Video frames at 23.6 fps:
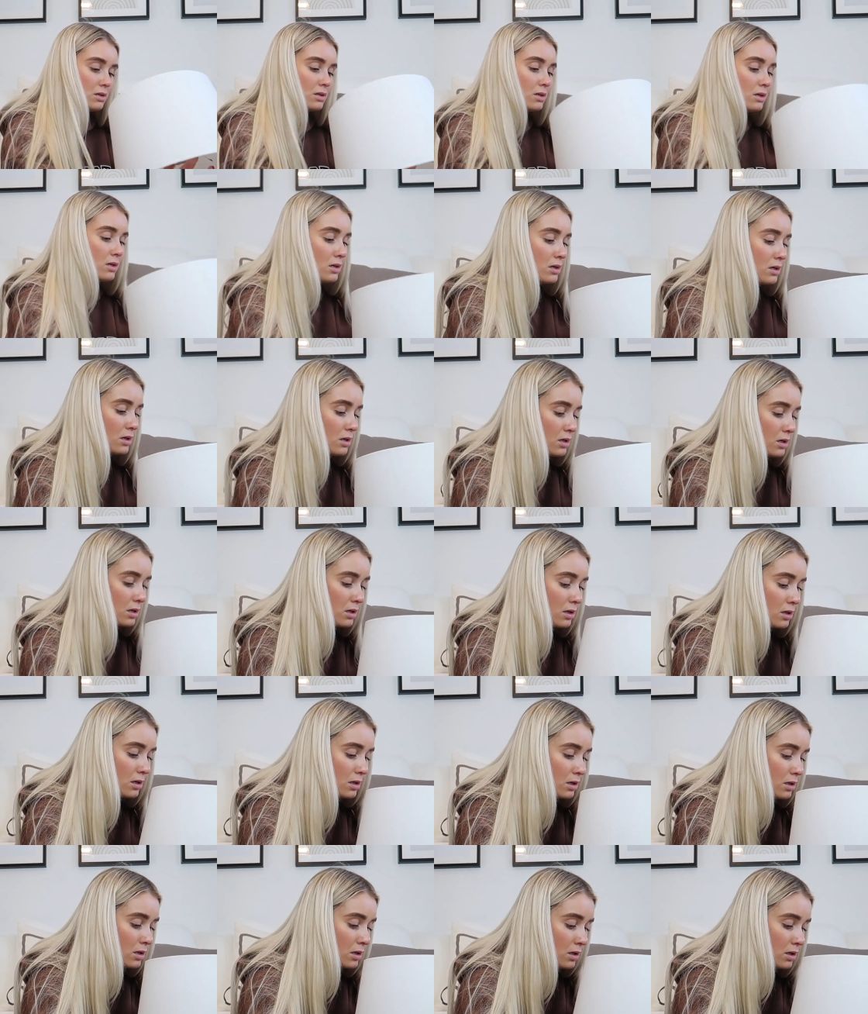
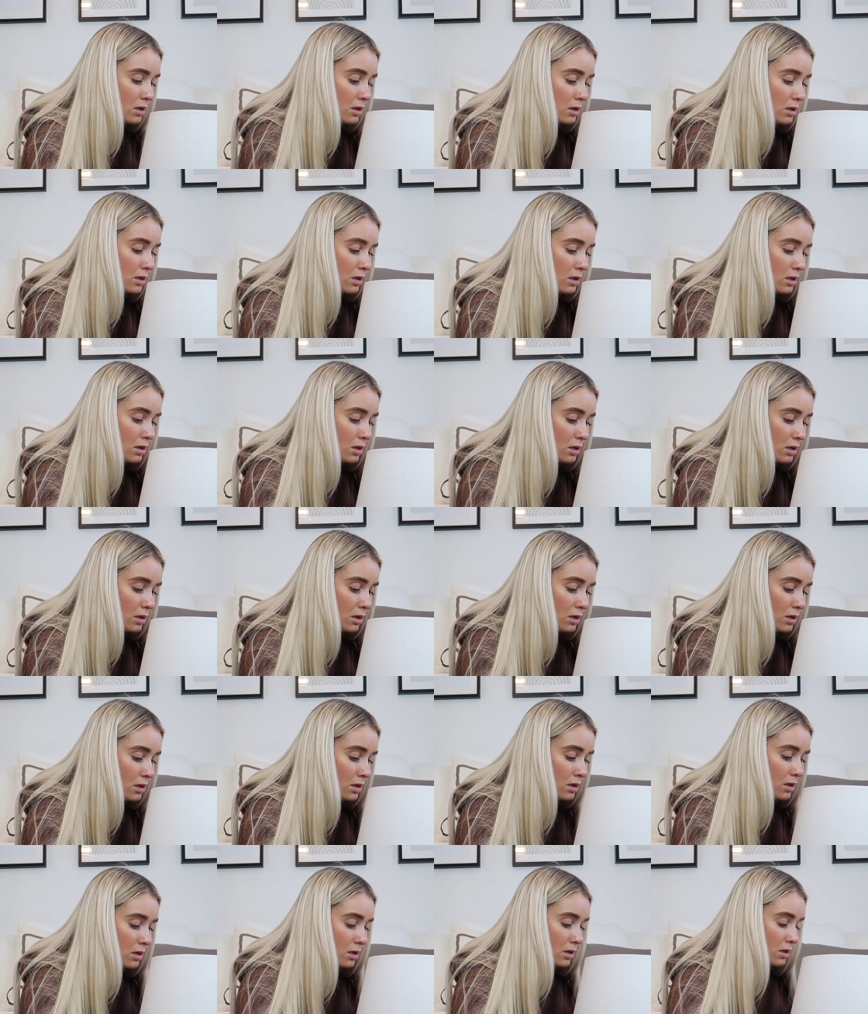
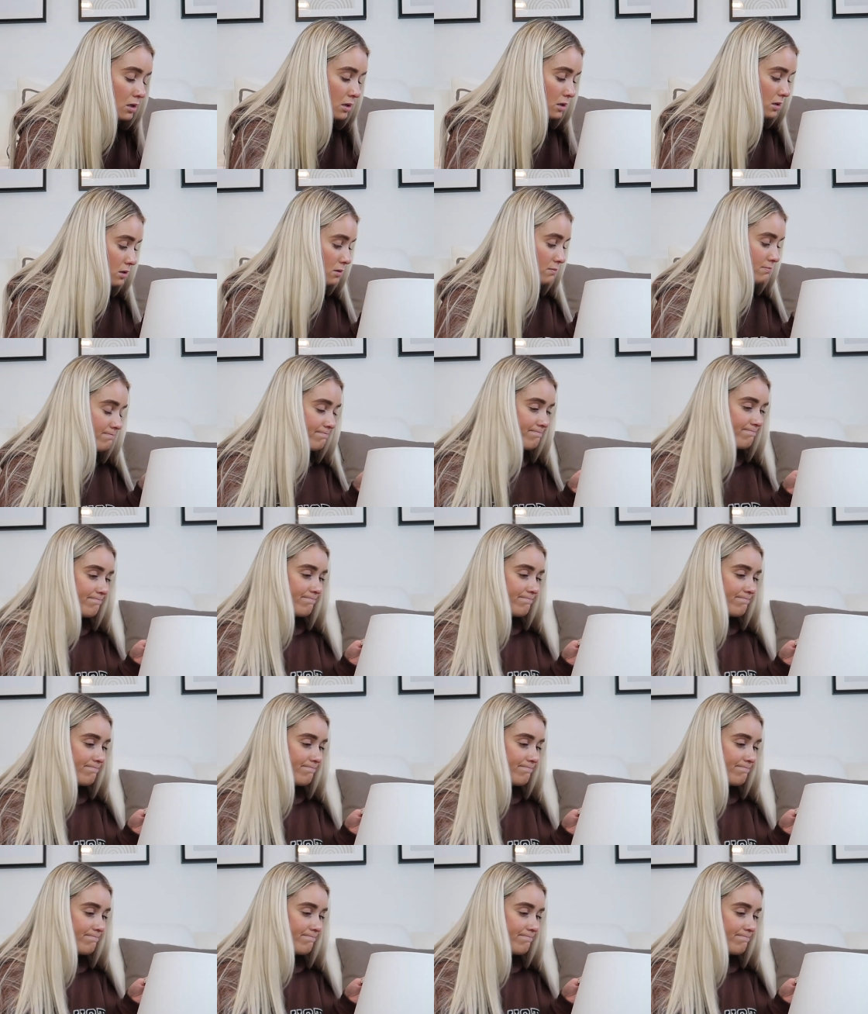Nobody speaks.